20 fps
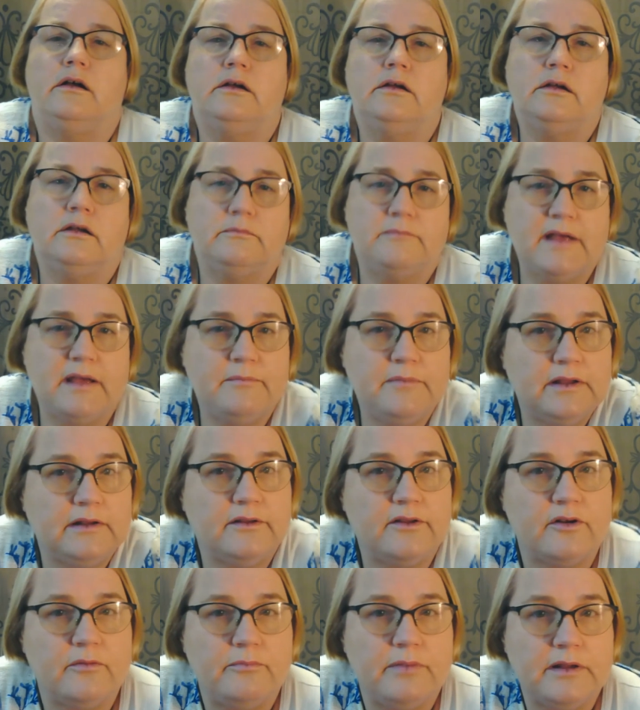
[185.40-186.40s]
Maybe a
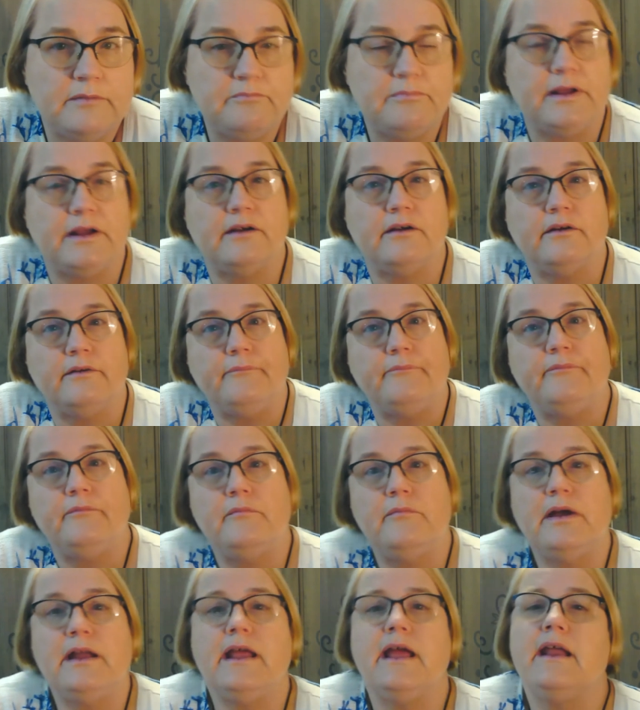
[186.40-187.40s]
little bit bigger.
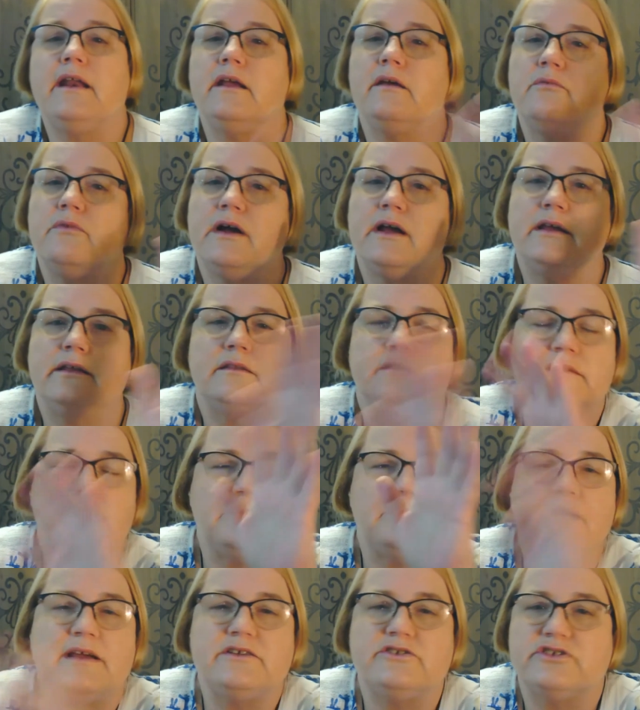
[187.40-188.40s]
But anyway, the
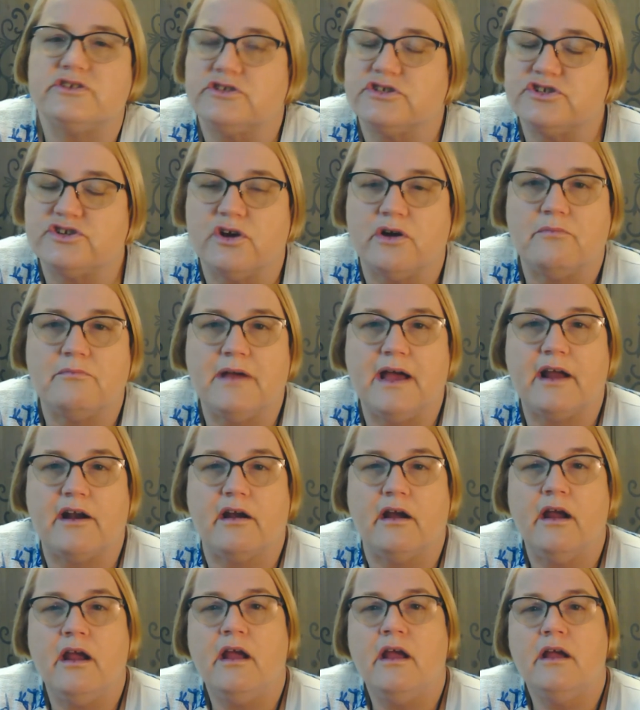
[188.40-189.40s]
dimensions don't
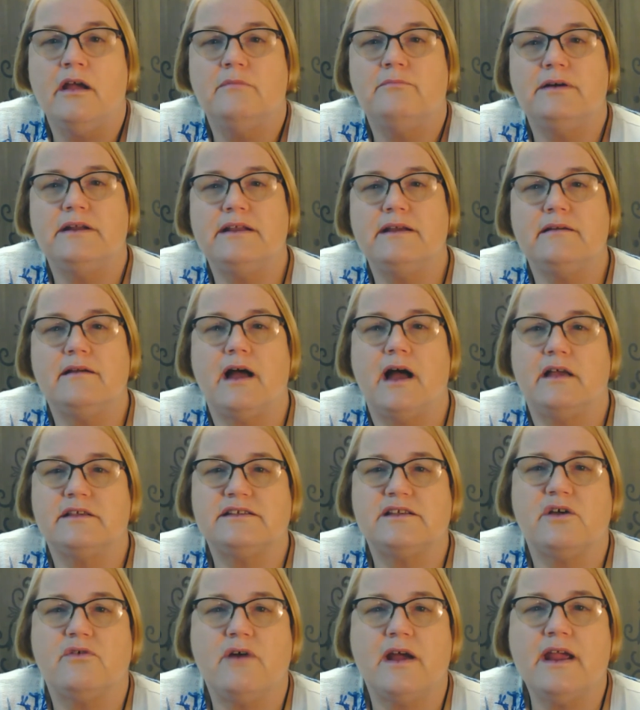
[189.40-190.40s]
matter. But
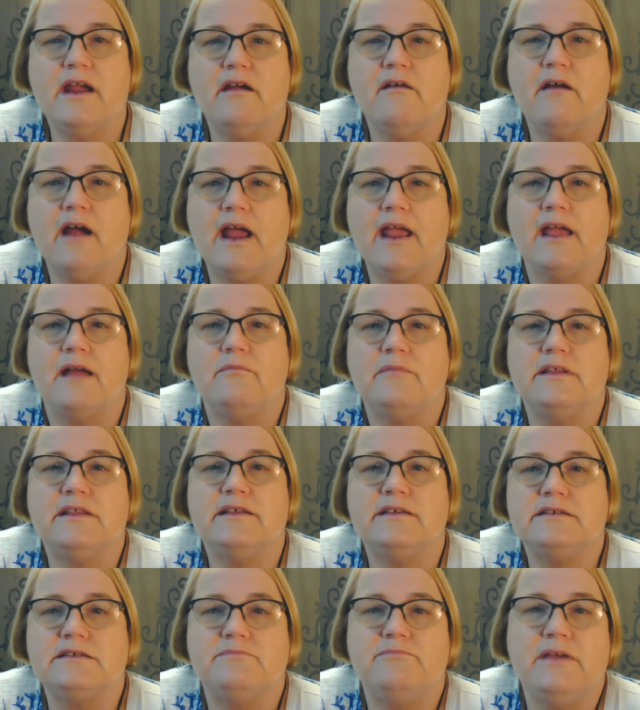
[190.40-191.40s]
so here I am in
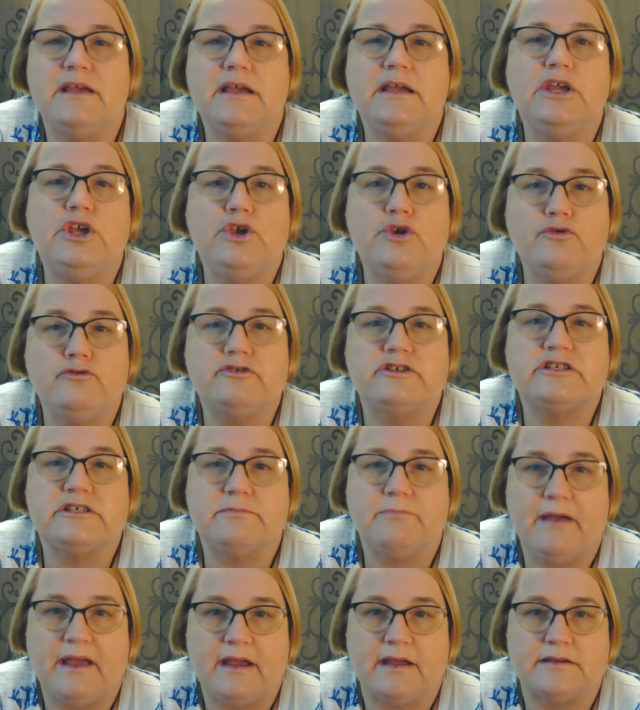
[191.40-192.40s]
this big, huge
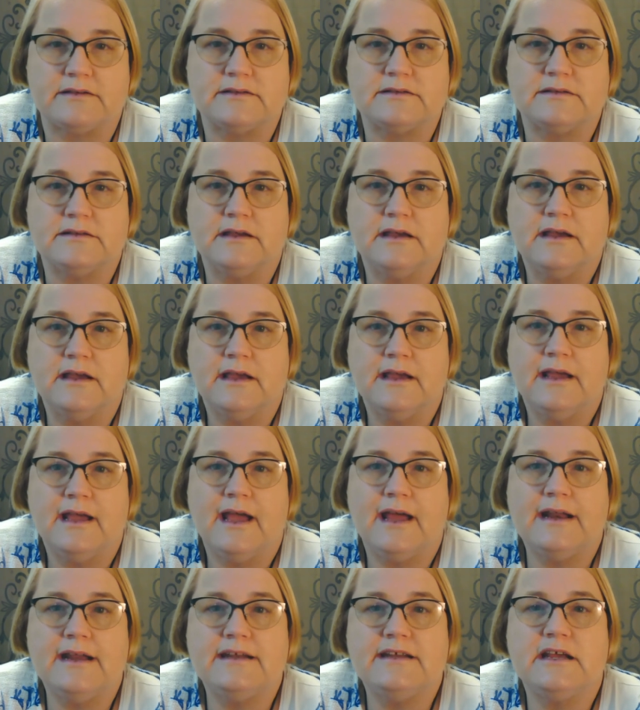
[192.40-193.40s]
space.
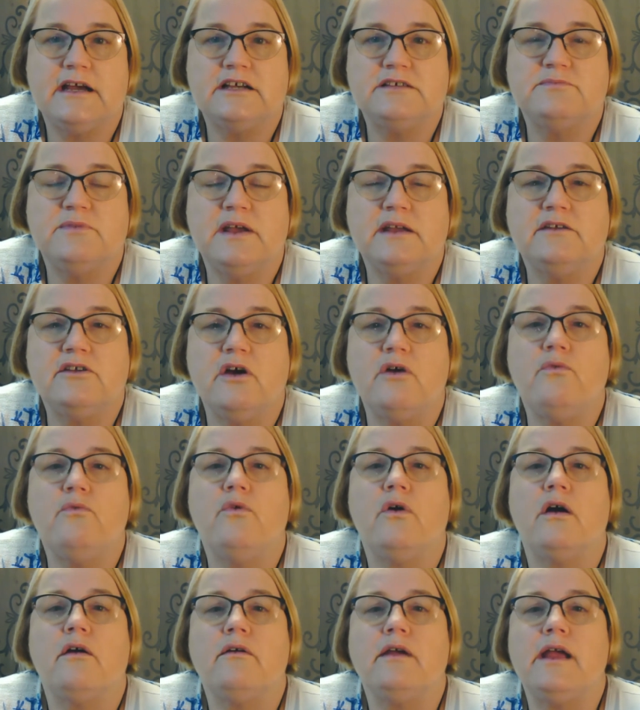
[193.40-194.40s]
And he tells me, "Don't
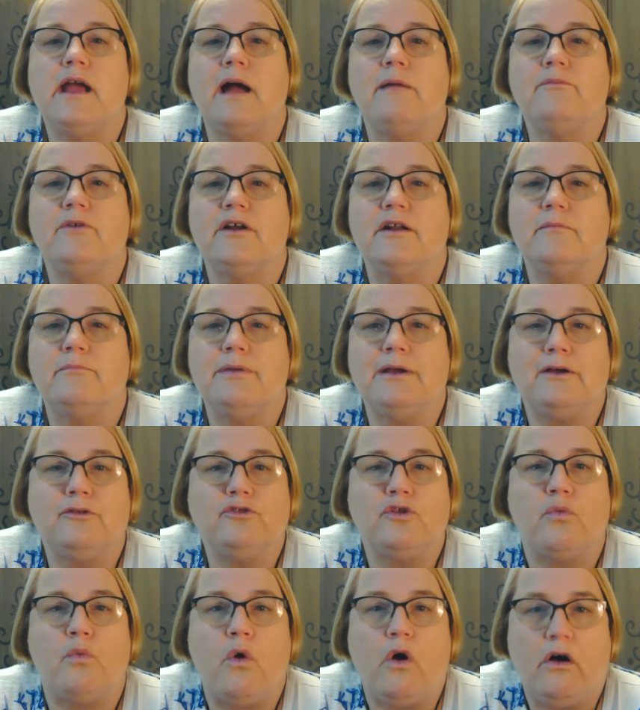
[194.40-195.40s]
worry, I'm going to build
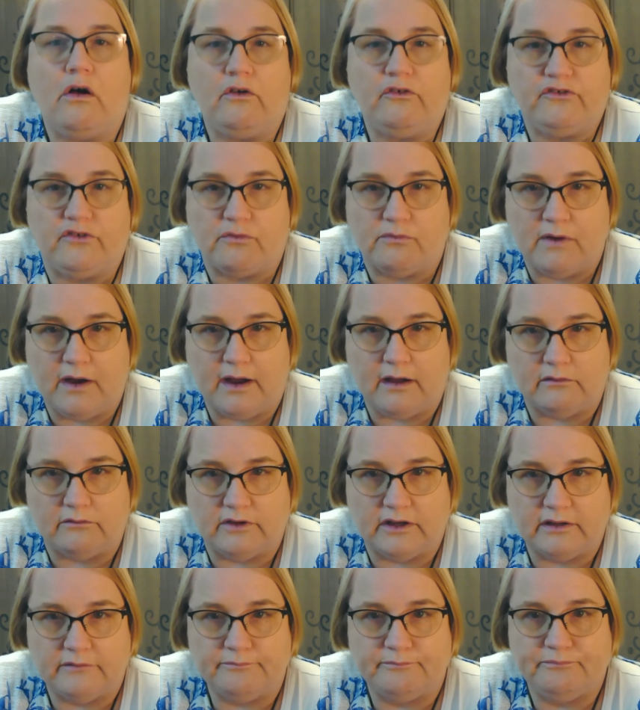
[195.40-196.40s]
the walls around it.